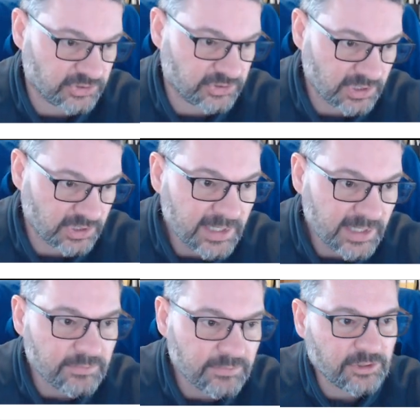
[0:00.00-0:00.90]
Then you
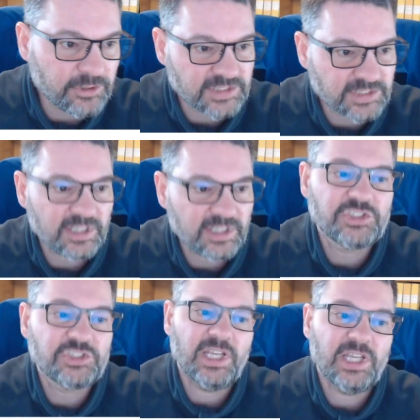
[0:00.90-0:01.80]
can still achieve
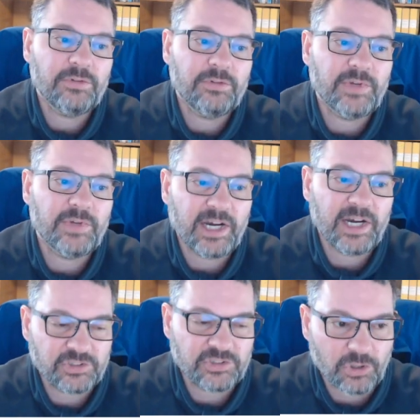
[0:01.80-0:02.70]
the highest
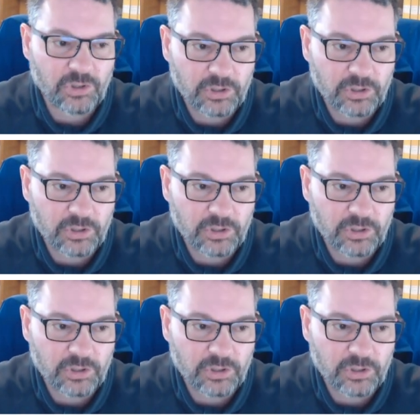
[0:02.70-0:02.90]
color